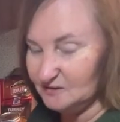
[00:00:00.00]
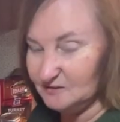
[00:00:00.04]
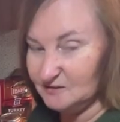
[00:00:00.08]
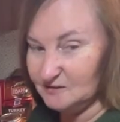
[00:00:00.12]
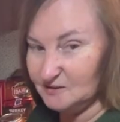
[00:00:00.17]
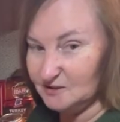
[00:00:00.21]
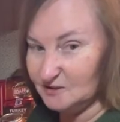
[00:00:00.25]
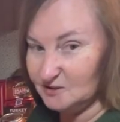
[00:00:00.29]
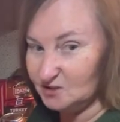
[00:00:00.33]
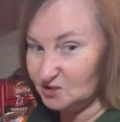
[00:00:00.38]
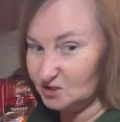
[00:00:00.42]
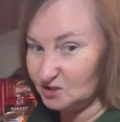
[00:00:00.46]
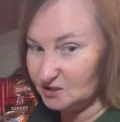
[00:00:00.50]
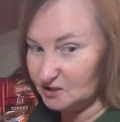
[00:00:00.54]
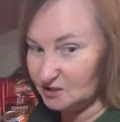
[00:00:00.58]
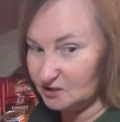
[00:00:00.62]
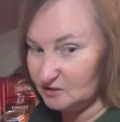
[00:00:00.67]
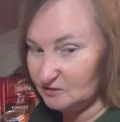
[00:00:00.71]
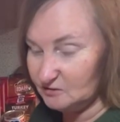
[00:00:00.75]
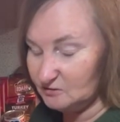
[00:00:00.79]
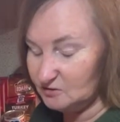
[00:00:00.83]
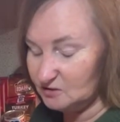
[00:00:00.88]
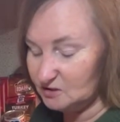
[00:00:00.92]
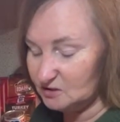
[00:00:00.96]
This
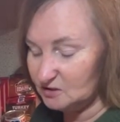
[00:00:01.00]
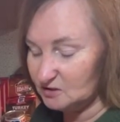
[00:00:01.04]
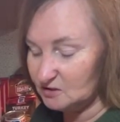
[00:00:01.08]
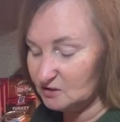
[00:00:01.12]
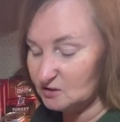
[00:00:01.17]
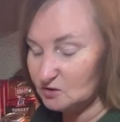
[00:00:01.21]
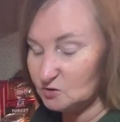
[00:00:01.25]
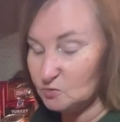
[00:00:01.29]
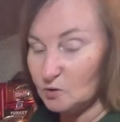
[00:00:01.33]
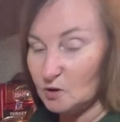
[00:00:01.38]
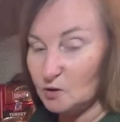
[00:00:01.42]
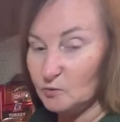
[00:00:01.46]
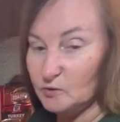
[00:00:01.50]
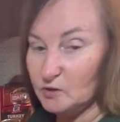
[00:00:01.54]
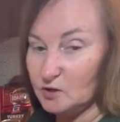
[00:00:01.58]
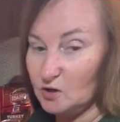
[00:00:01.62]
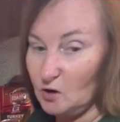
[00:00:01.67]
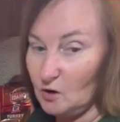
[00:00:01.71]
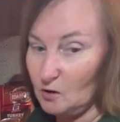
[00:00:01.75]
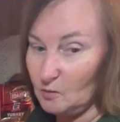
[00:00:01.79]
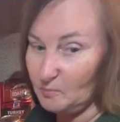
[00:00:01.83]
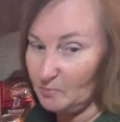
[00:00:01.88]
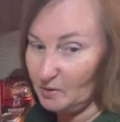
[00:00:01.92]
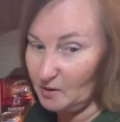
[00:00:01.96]
juice is what we
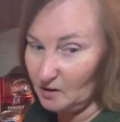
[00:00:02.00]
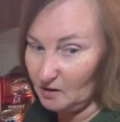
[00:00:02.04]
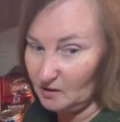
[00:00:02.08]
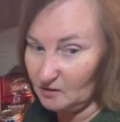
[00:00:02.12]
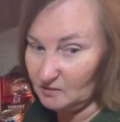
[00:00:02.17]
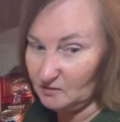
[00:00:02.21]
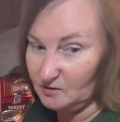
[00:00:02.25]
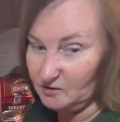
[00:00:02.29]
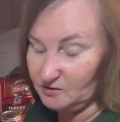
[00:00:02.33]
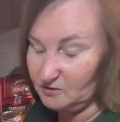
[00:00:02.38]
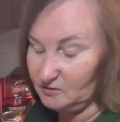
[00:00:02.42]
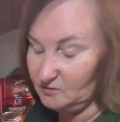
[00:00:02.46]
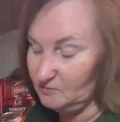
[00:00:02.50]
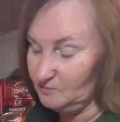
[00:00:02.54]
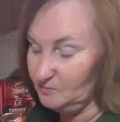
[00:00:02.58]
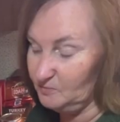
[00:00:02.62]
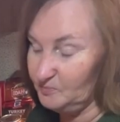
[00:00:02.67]
call pot liquor.